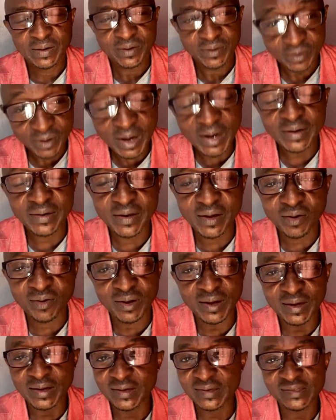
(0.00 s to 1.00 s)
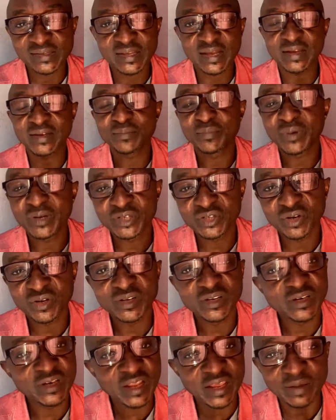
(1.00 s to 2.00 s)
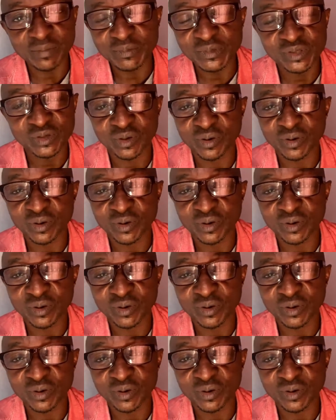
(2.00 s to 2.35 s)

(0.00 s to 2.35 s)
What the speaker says: Right now, I can start mentioning names.